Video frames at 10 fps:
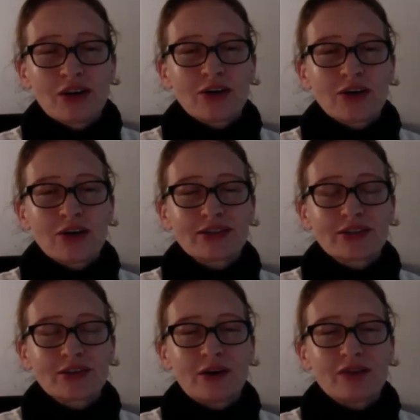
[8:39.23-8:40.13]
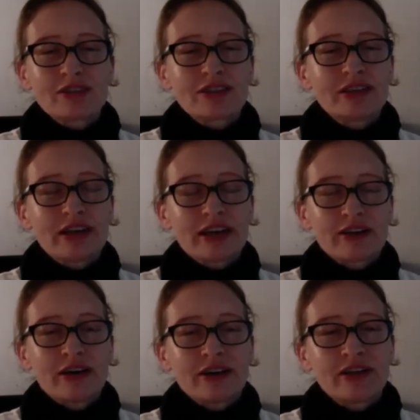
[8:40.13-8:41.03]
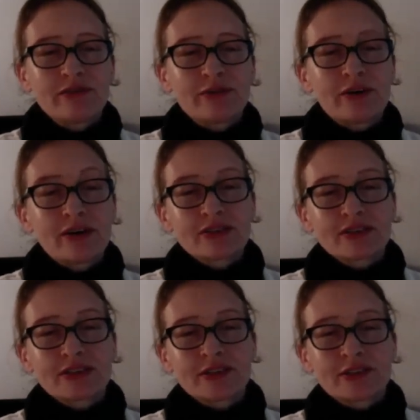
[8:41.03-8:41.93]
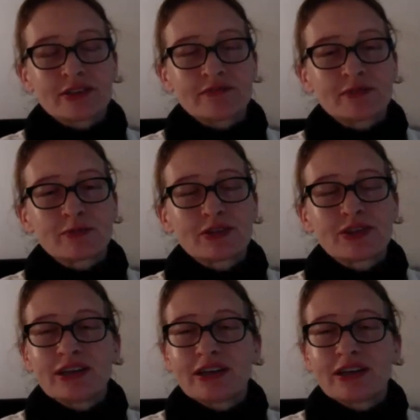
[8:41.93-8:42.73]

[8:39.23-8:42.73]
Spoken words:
Okay, so obviously it cannot give you all the senses of the word.